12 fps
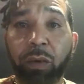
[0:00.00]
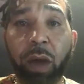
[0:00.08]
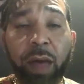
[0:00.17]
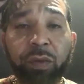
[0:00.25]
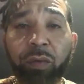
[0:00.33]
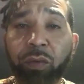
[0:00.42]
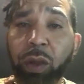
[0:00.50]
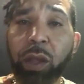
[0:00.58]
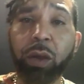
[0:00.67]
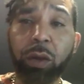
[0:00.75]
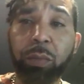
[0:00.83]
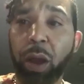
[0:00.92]
Have a really
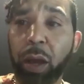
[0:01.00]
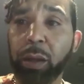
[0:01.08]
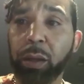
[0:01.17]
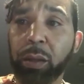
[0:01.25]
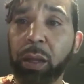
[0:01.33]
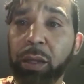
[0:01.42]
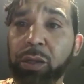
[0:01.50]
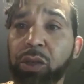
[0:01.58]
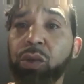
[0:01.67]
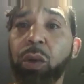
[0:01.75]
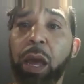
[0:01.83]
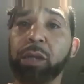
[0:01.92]
good product that
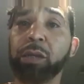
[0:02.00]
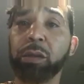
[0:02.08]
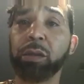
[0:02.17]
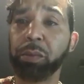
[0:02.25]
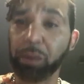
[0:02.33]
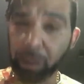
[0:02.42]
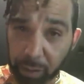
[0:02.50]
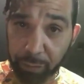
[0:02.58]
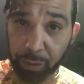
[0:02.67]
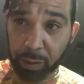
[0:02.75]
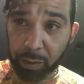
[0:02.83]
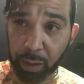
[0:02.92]
you actually believe
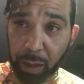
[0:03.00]
in,